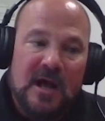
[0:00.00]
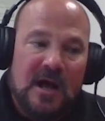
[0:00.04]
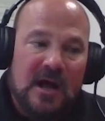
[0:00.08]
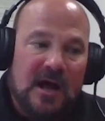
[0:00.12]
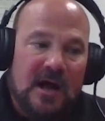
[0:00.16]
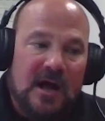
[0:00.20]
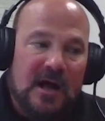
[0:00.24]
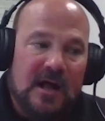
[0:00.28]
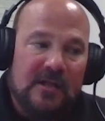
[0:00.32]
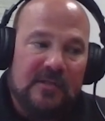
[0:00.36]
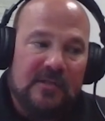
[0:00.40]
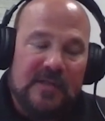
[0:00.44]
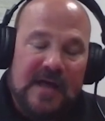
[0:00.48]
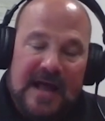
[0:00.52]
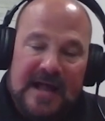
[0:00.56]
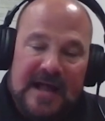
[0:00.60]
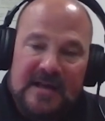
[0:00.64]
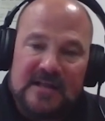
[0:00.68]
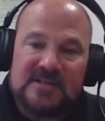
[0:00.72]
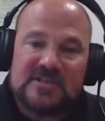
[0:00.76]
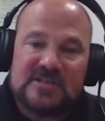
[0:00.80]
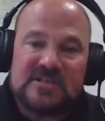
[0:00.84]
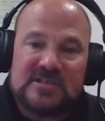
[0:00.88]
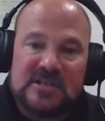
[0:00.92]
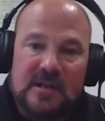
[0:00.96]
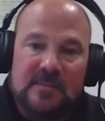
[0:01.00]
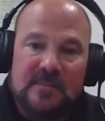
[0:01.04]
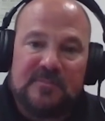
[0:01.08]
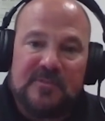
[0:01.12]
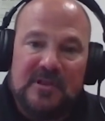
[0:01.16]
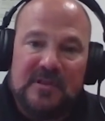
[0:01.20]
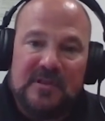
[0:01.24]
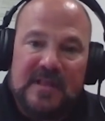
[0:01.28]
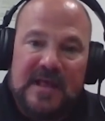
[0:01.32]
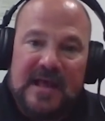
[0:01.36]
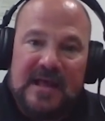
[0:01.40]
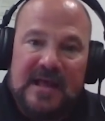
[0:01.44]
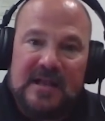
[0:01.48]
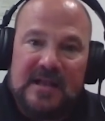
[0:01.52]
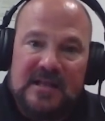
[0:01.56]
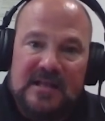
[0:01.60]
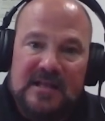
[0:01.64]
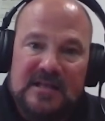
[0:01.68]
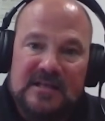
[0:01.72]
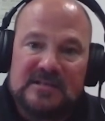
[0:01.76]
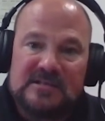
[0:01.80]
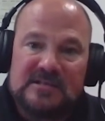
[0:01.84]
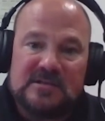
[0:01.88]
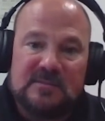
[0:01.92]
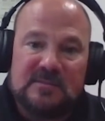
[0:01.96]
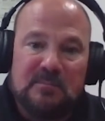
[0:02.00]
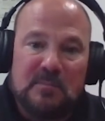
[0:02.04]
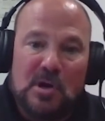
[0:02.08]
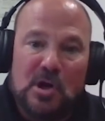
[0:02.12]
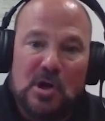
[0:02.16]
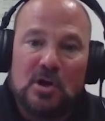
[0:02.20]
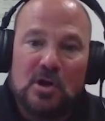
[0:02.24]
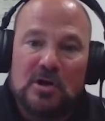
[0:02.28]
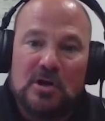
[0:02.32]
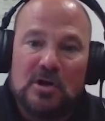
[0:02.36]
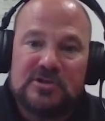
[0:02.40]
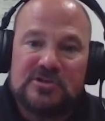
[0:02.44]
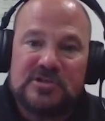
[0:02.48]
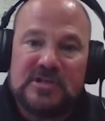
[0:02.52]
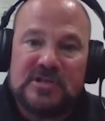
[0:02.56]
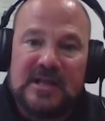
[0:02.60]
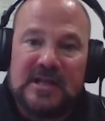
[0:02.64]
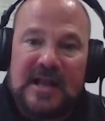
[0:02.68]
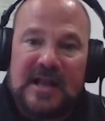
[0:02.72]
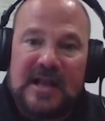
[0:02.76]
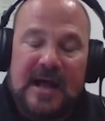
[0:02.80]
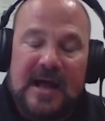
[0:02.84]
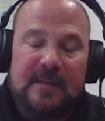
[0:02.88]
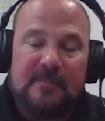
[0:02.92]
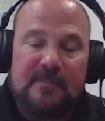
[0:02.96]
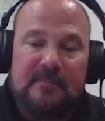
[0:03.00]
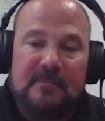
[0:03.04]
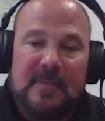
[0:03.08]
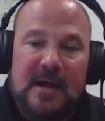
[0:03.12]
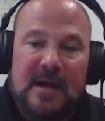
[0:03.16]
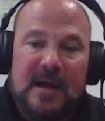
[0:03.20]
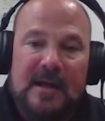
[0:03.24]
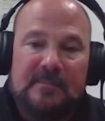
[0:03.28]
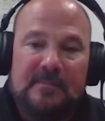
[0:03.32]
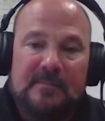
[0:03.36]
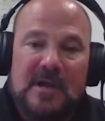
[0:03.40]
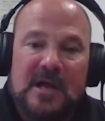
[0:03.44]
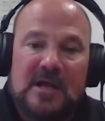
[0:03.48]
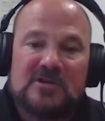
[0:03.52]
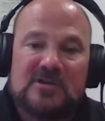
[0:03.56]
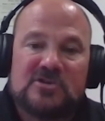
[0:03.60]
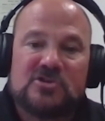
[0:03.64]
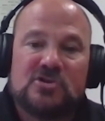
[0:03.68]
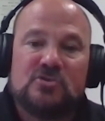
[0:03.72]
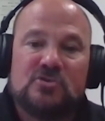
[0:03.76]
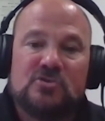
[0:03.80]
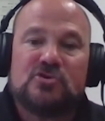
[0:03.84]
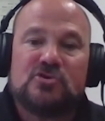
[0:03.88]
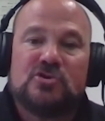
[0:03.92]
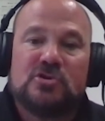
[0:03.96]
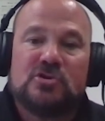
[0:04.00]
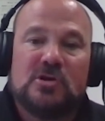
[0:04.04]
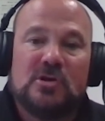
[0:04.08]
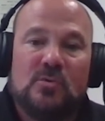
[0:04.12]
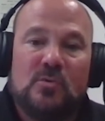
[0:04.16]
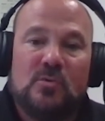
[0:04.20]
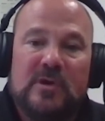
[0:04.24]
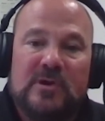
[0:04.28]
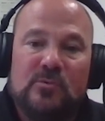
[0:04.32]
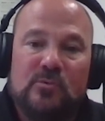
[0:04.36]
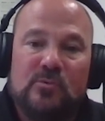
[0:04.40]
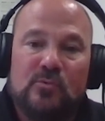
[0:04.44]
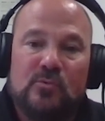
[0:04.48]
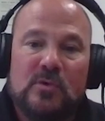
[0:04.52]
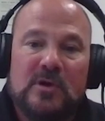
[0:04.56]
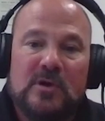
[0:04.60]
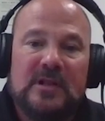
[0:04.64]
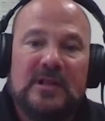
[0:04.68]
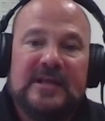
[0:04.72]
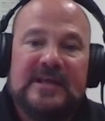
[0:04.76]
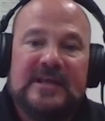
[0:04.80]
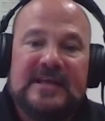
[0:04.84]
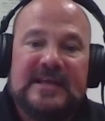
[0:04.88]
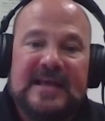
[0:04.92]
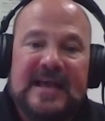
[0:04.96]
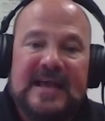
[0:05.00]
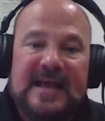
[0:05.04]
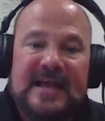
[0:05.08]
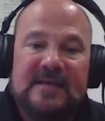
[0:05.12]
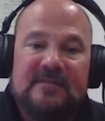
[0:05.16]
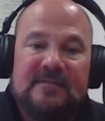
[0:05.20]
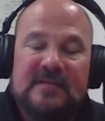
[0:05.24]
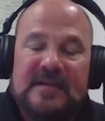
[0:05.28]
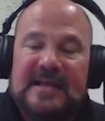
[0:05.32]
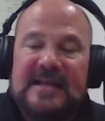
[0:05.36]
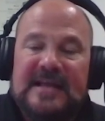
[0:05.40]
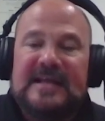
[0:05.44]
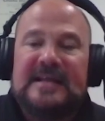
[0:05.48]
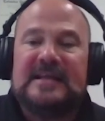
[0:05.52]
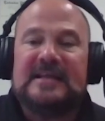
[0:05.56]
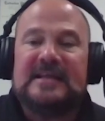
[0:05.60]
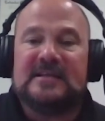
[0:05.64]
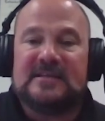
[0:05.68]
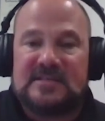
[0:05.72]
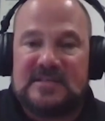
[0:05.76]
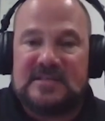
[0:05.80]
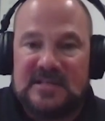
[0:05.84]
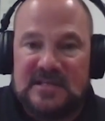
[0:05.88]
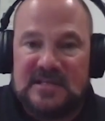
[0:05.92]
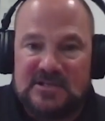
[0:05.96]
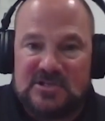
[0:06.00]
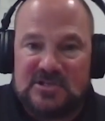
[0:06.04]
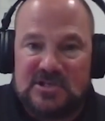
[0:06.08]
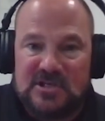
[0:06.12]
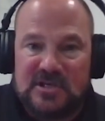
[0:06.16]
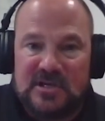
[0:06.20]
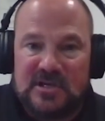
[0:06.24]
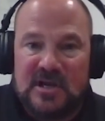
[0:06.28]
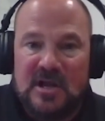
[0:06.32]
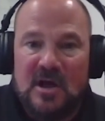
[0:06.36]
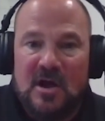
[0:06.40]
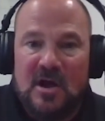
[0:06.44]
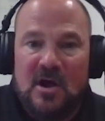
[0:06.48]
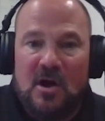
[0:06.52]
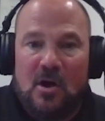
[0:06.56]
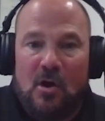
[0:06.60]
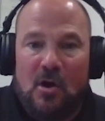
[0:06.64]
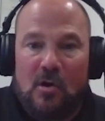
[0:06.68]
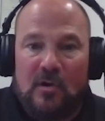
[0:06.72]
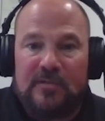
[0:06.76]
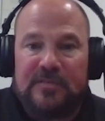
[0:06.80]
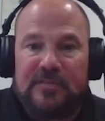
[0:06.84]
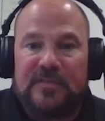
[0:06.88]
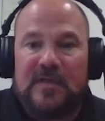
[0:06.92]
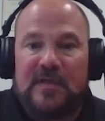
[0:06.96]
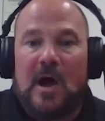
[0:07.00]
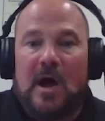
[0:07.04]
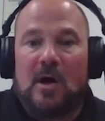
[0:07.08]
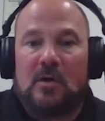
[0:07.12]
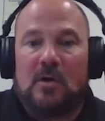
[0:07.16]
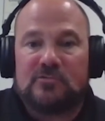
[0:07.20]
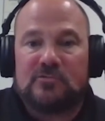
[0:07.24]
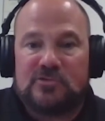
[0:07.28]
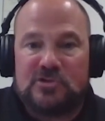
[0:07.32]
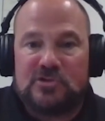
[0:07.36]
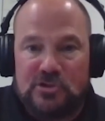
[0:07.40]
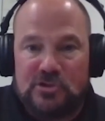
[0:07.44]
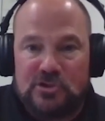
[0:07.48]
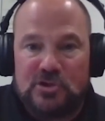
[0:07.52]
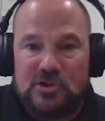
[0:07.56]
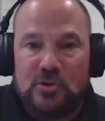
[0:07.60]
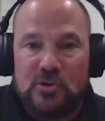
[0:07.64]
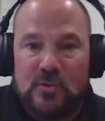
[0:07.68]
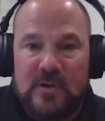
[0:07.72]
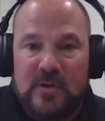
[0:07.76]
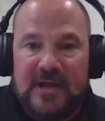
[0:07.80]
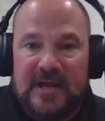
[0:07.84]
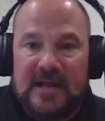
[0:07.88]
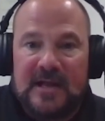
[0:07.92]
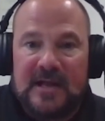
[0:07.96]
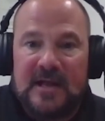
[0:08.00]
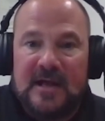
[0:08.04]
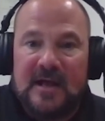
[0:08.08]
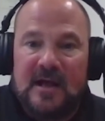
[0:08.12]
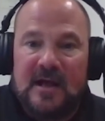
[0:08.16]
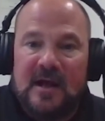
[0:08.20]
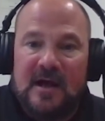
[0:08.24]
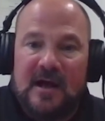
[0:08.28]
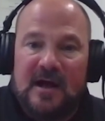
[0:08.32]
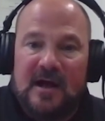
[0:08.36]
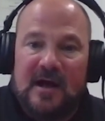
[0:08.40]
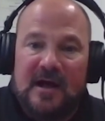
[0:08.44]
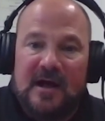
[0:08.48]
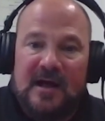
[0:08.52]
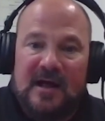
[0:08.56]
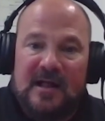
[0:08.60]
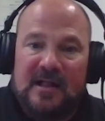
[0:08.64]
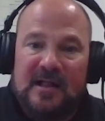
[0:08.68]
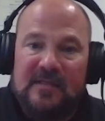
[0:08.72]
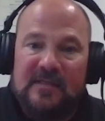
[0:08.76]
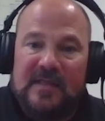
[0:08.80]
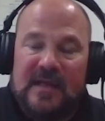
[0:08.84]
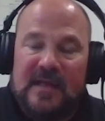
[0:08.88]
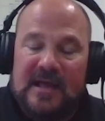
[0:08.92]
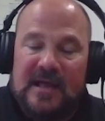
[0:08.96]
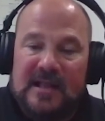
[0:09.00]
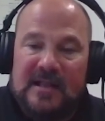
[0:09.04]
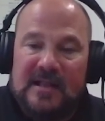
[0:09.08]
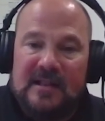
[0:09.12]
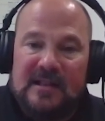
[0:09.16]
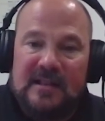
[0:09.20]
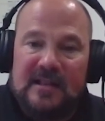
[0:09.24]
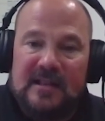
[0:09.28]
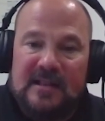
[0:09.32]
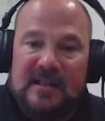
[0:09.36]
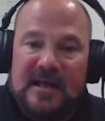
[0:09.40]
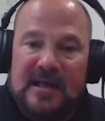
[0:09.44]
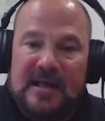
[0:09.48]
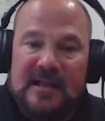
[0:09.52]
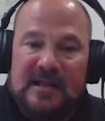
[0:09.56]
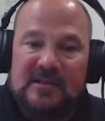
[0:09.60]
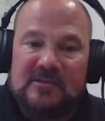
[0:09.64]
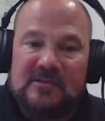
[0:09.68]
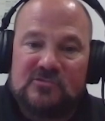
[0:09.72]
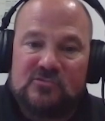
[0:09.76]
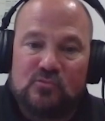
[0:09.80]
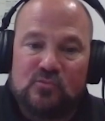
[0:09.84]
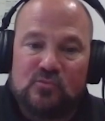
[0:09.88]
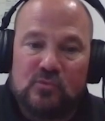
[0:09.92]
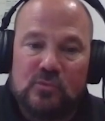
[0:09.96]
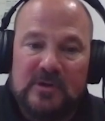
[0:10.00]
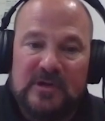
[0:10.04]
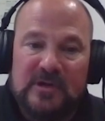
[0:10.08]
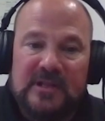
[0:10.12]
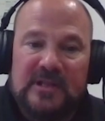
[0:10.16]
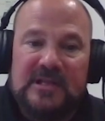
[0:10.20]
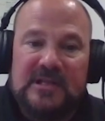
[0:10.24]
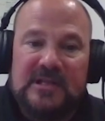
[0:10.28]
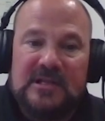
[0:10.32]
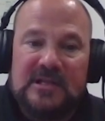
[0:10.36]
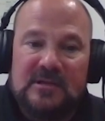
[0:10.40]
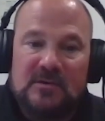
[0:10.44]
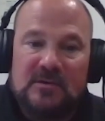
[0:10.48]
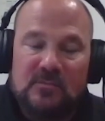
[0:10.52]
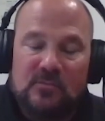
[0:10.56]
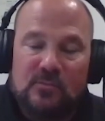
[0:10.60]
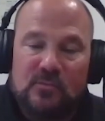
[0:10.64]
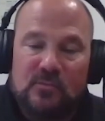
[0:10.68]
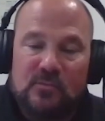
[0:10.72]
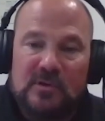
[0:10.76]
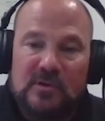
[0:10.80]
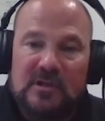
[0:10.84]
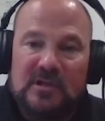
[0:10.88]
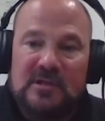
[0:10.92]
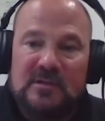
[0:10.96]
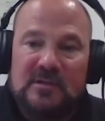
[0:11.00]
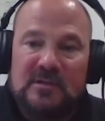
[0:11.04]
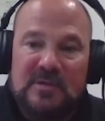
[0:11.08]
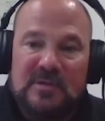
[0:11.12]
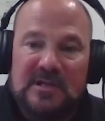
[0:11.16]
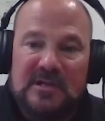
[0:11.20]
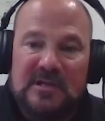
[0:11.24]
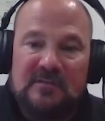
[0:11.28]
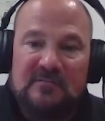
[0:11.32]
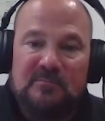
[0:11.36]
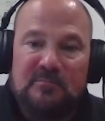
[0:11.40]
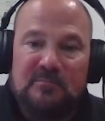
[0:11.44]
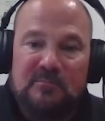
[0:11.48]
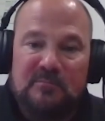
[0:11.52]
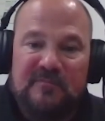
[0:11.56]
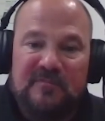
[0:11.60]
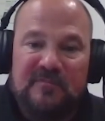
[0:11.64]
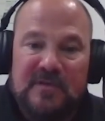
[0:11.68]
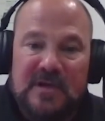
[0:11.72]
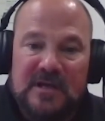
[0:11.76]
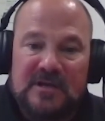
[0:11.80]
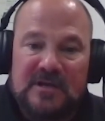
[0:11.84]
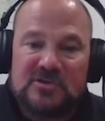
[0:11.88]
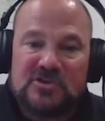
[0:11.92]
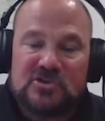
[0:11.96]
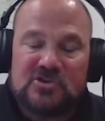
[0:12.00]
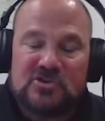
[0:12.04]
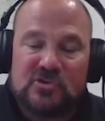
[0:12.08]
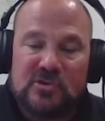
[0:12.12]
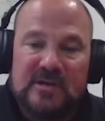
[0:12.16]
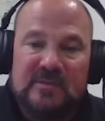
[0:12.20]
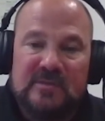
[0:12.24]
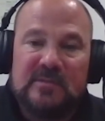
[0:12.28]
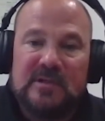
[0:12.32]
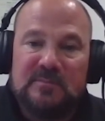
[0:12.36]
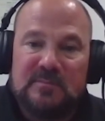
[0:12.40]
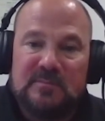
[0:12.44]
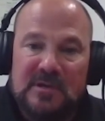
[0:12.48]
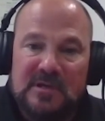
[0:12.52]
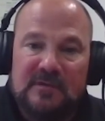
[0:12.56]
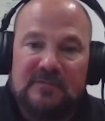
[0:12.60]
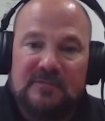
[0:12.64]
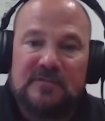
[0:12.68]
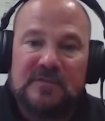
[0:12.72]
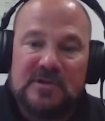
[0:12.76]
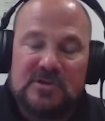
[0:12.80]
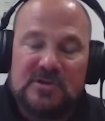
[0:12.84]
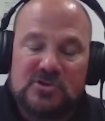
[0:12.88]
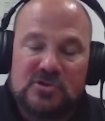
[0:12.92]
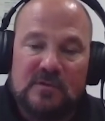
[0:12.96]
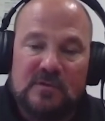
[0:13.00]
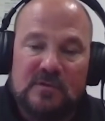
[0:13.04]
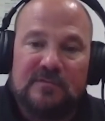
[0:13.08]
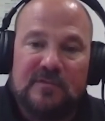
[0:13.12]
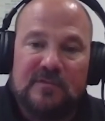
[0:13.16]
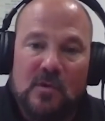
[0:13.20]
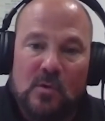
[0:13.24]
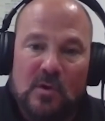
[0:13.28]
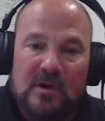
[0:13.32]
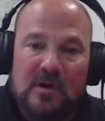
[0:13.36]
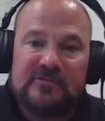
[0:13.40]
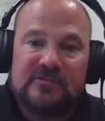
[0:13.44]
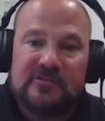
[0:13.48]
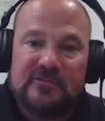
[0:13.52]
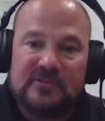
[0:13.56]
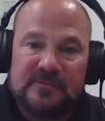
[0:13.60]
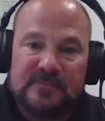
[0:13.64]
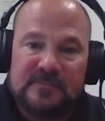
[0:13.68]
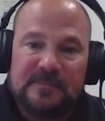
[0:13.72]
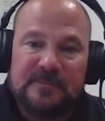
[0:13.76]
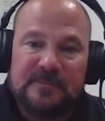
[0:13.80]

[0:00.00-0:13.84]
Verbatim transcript: Uh, that is something that has emerged that I'm I'm not so sure we really gave any attention or thought to doing. Uh, that that has really really been extremely beneficial for us.